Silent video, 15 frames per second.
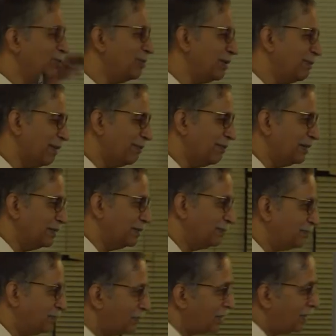too many members.
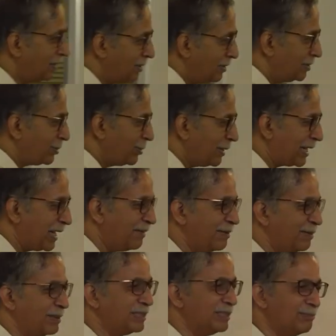So we gave
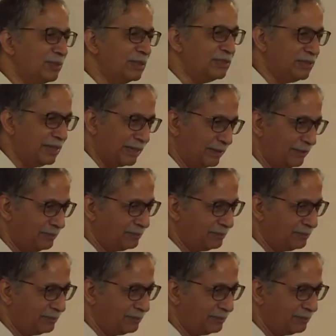them a simple trick.